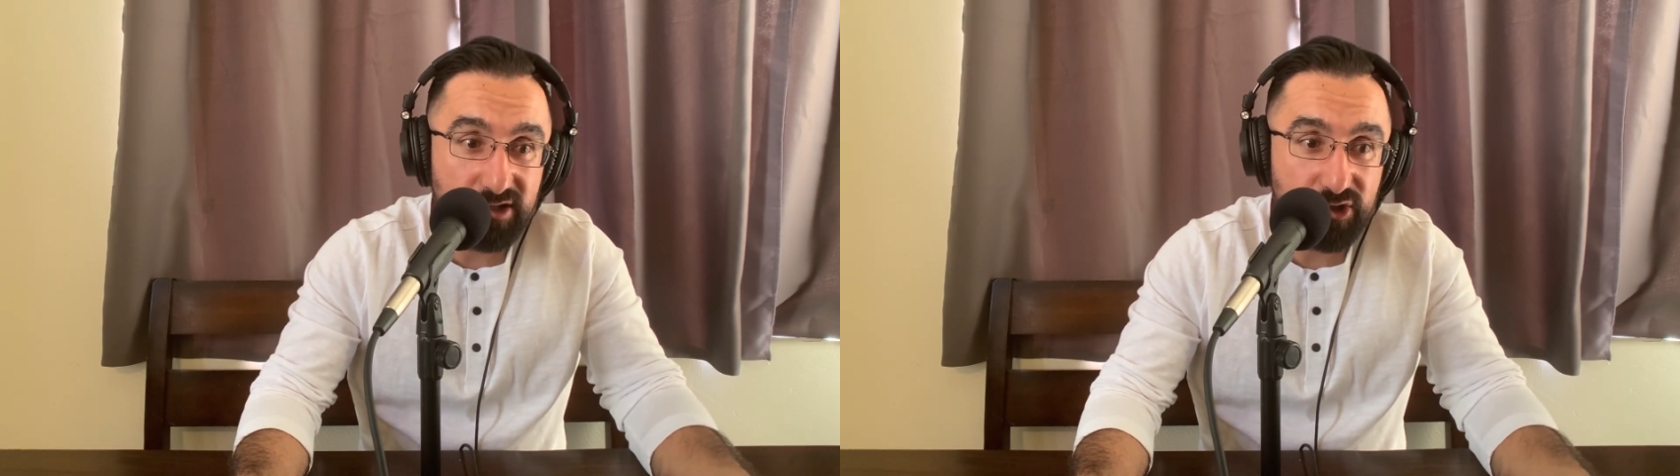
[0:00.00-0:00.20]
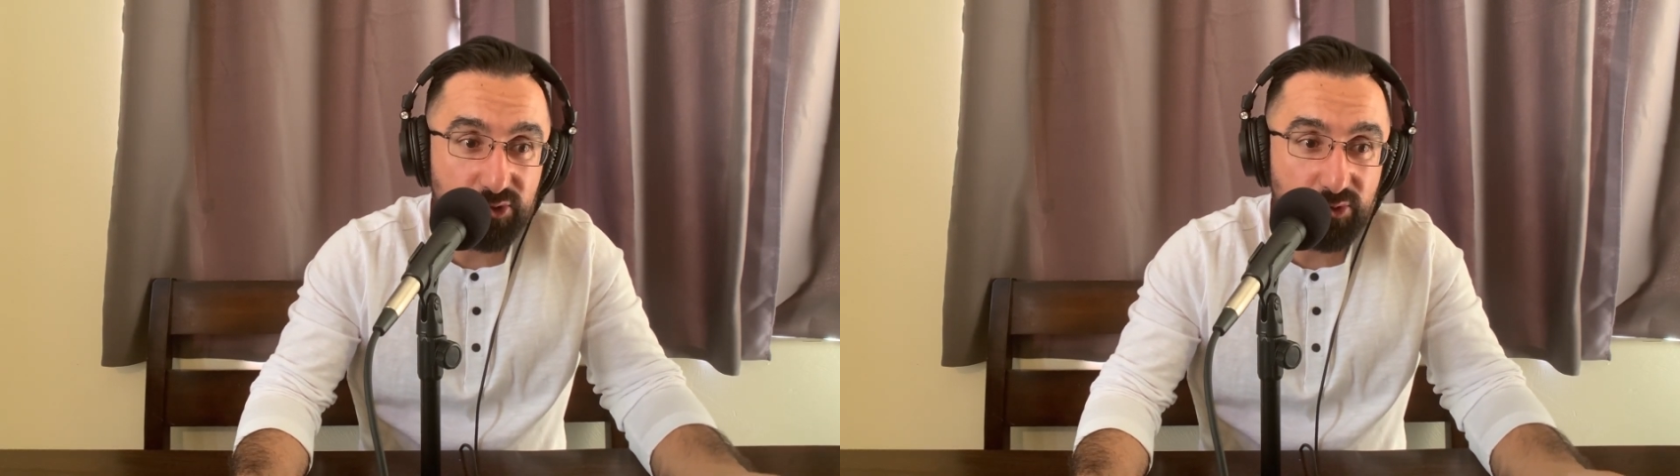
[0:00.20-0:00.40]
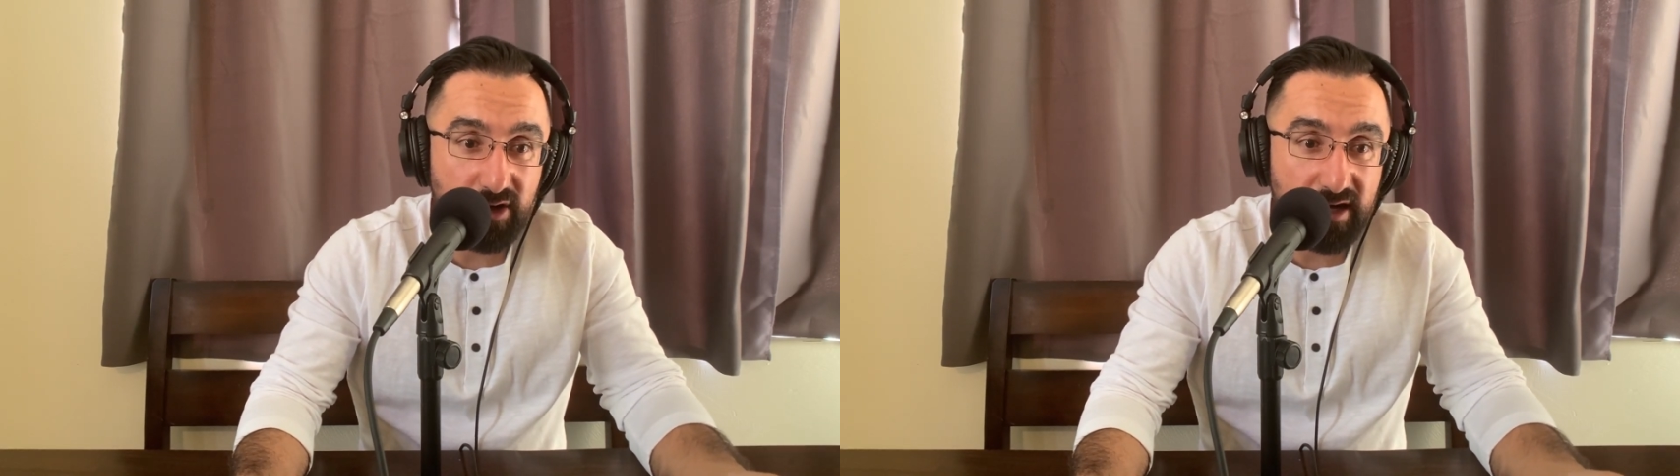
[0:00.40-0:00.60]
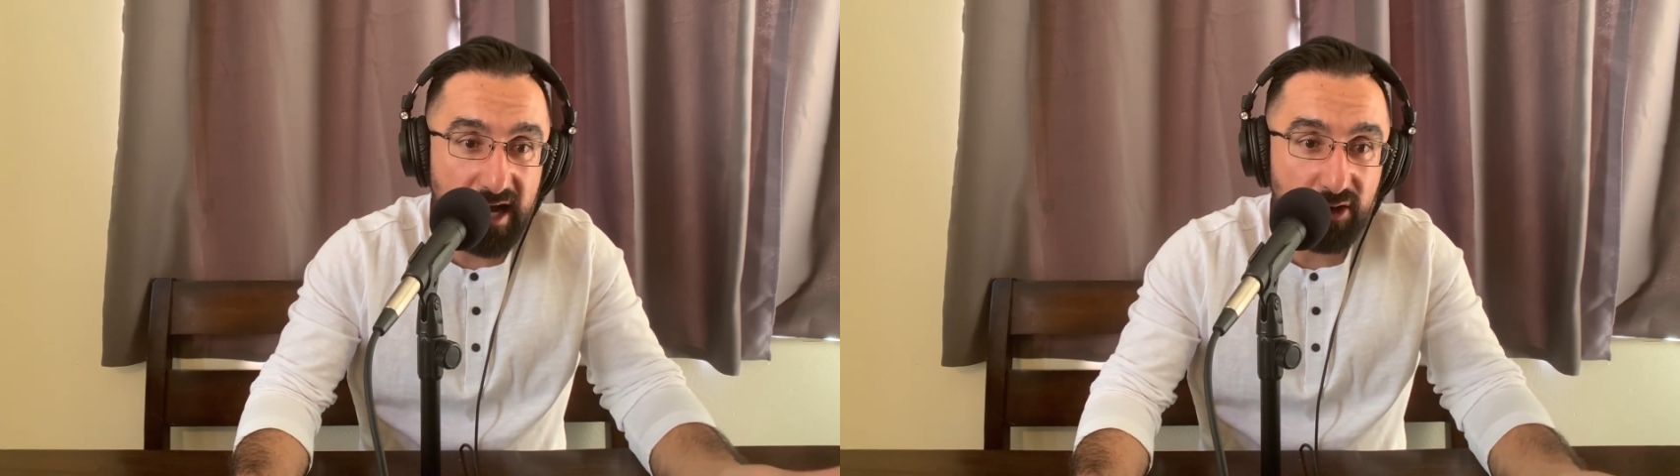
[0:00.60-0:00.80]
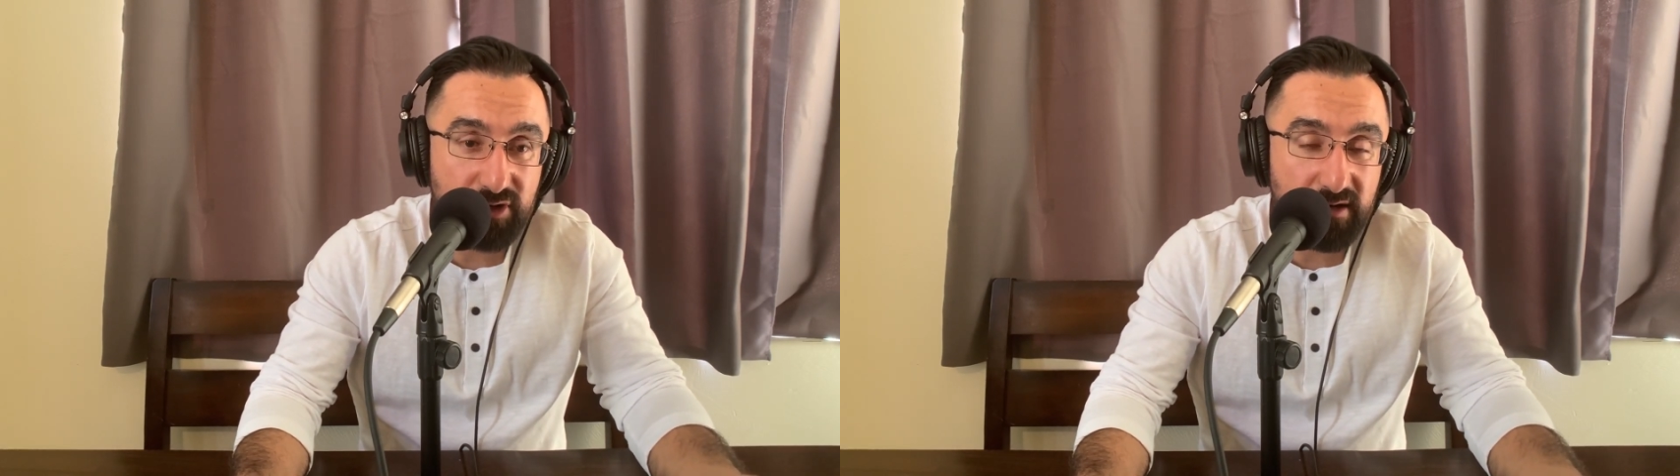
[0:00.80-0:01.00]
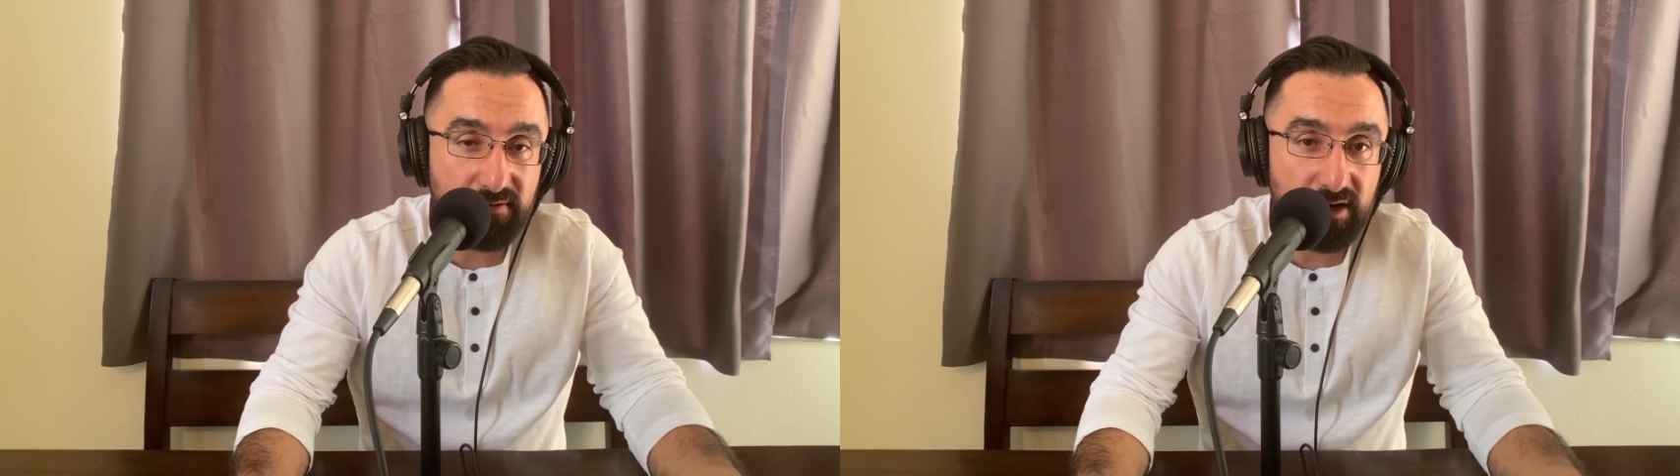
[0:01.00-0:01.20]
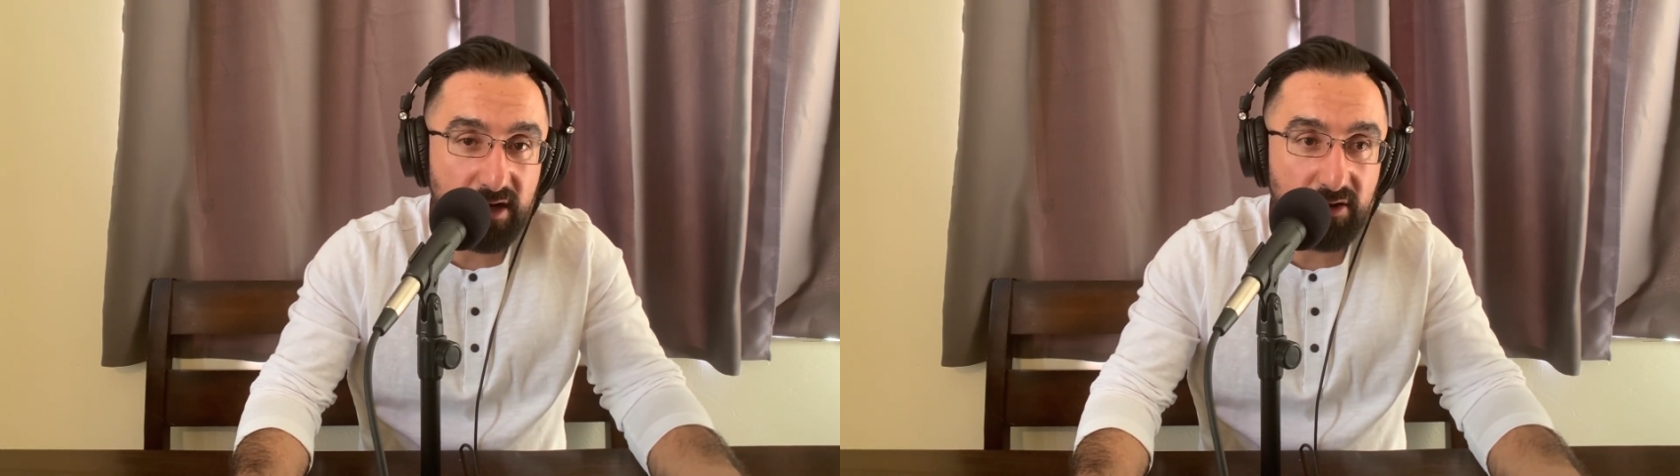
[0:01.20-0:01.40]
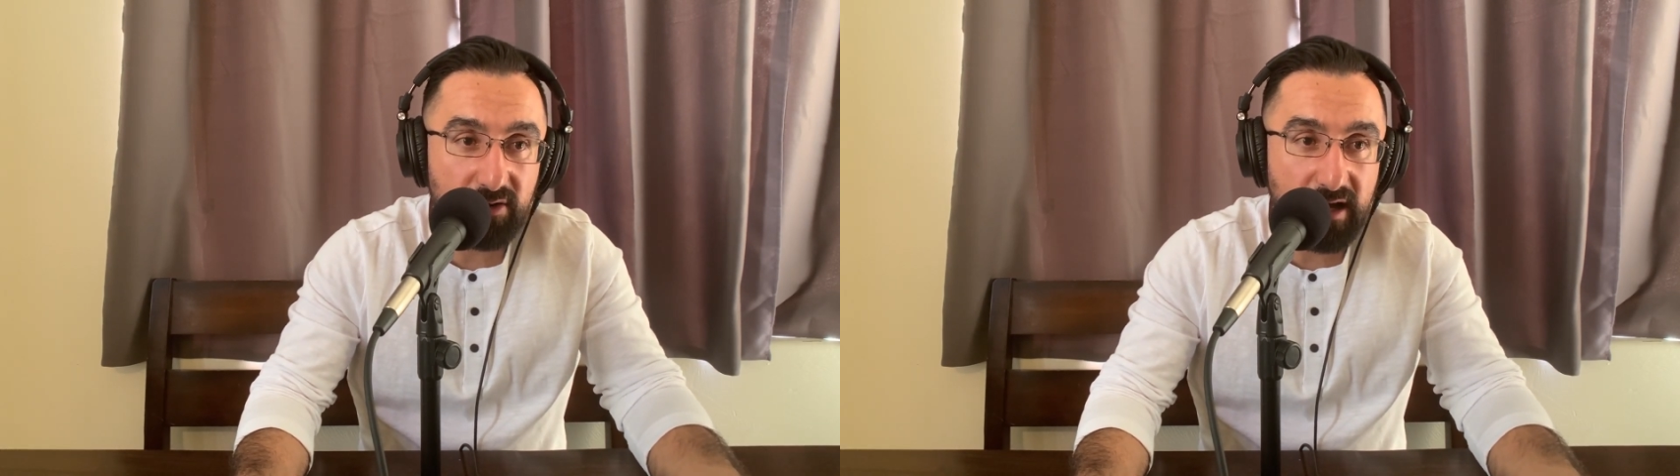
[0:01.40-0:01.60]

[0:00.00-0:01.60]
you are now trying to figure out